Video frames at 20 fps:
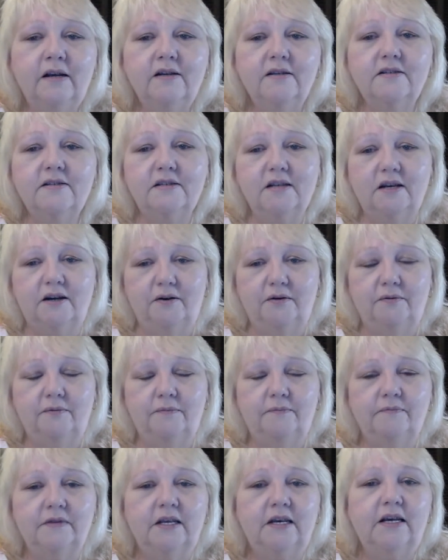
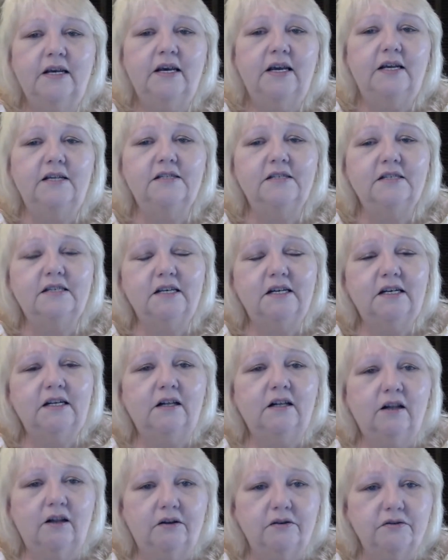So it's getting
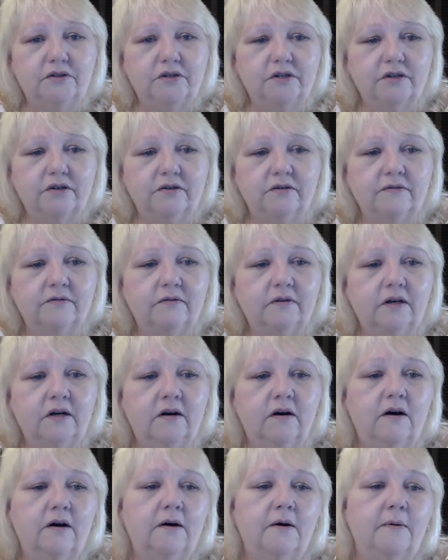closer.
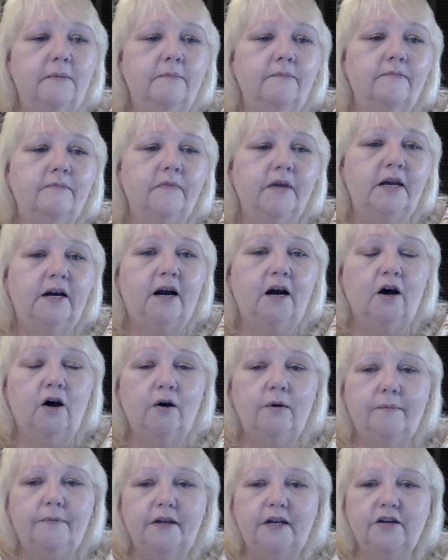And I
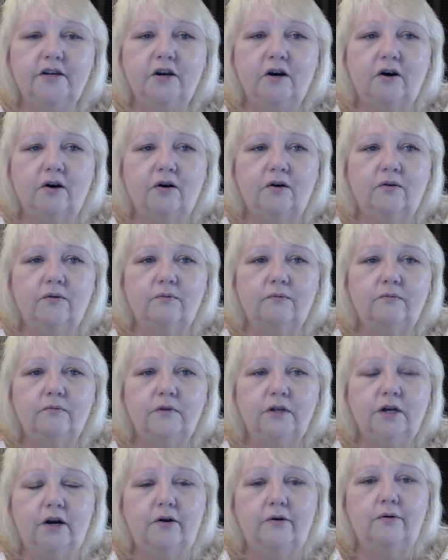hope that y'all,
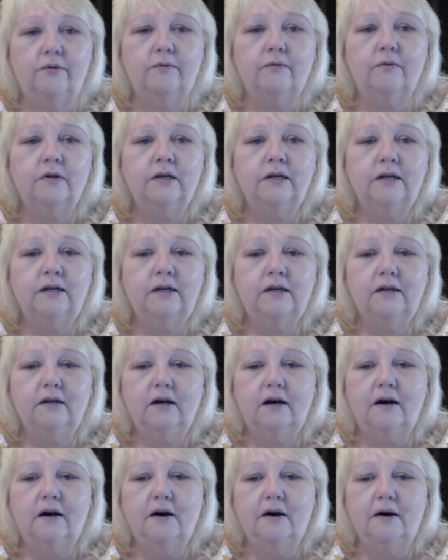
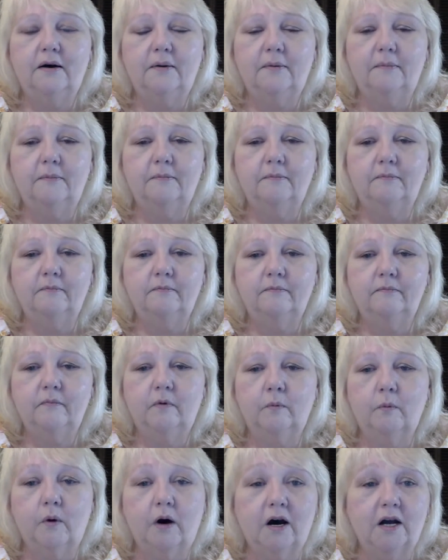um,
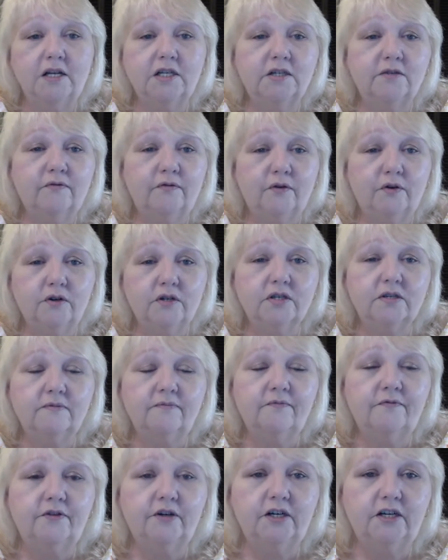watch for some
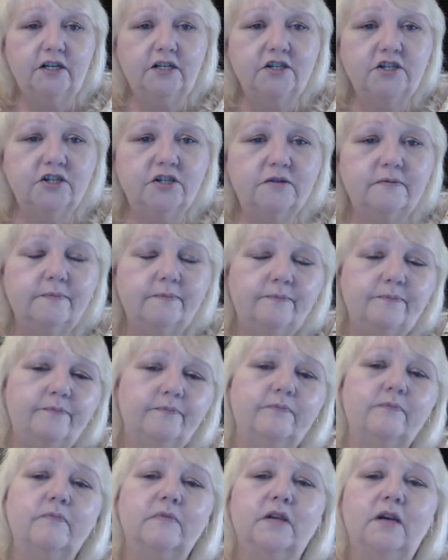footage
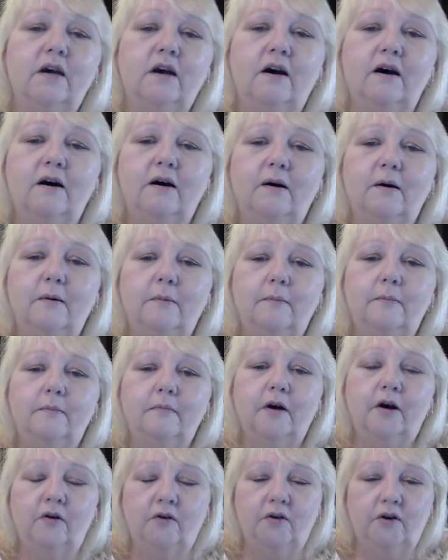on
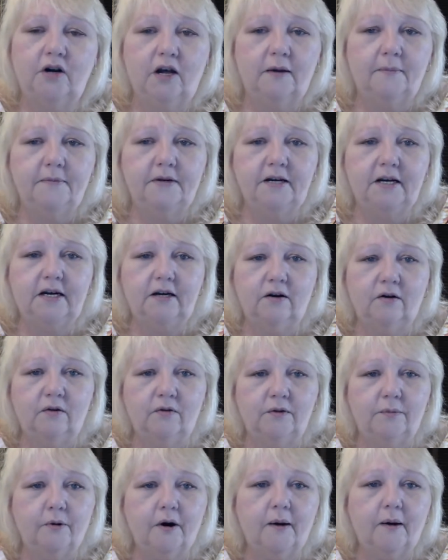an update on
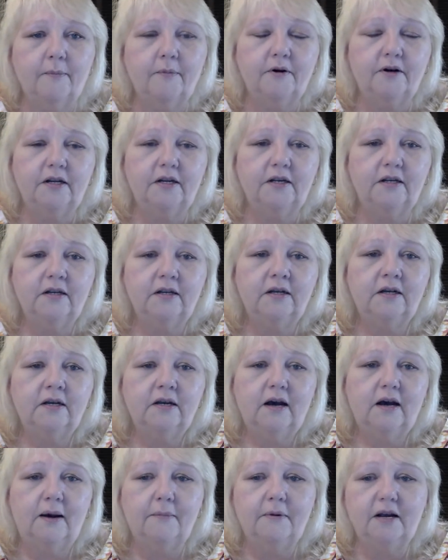the property.
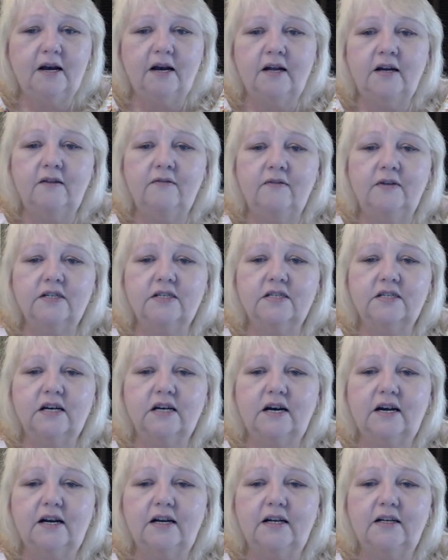I'm kind of
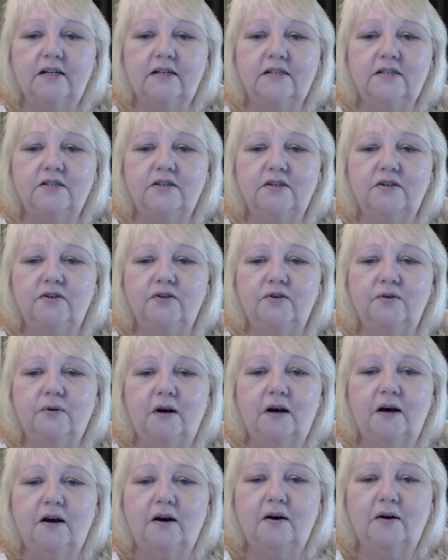excited
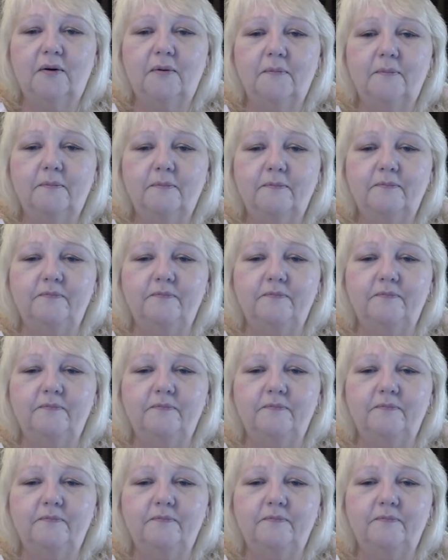to,